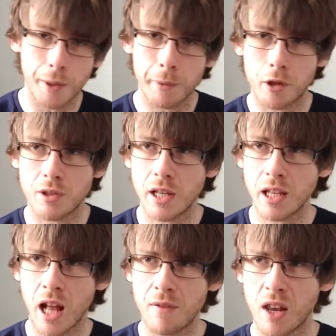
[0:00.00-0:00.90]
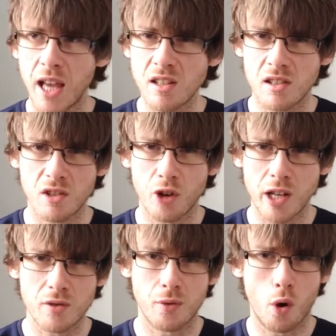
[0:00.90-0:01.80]
it because they didn't have the licensing
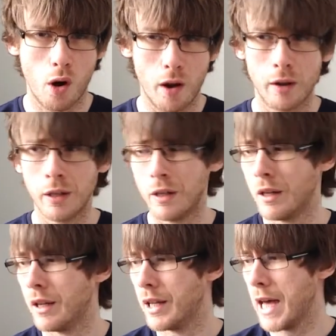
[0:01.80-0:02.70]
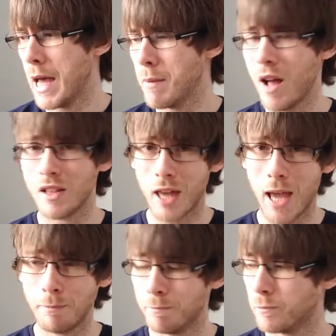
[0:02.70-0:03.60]
rights for it at the
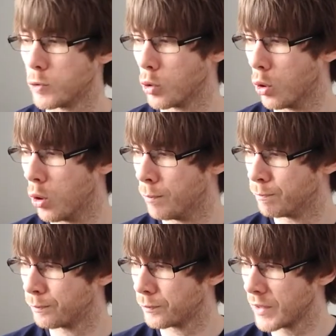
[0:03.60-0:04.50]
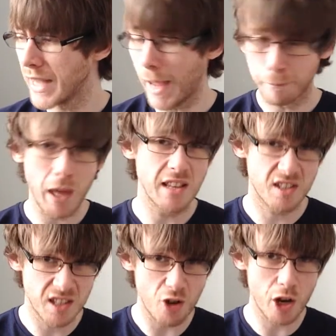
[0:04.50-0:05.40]
time. So yeah, it's
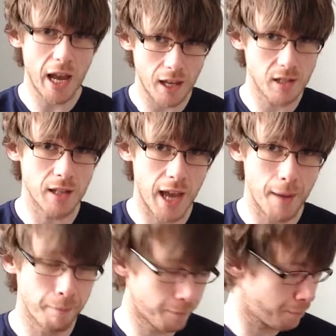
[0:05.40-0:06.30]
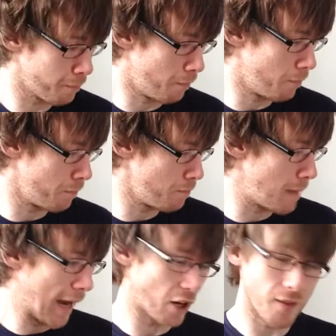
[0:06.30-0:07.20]
the rarest
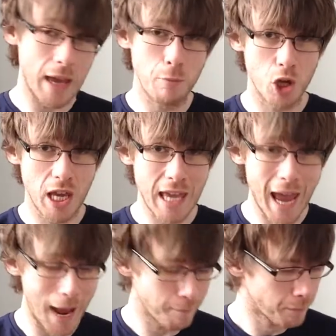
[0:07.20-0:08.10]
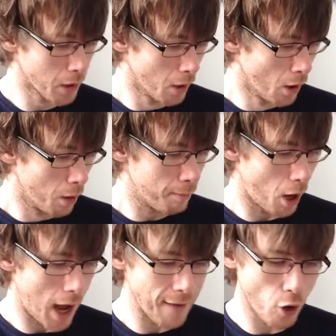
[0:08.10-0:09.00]
Mega Drive game you can get.
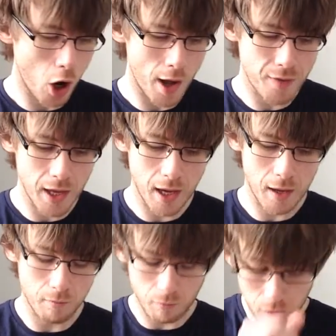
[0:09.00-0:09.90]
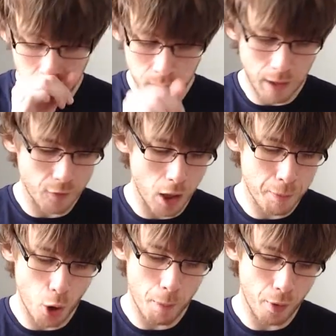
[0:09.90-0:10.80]
But I've got I've got a
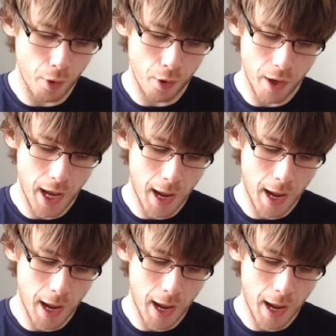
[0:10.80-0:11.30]
proper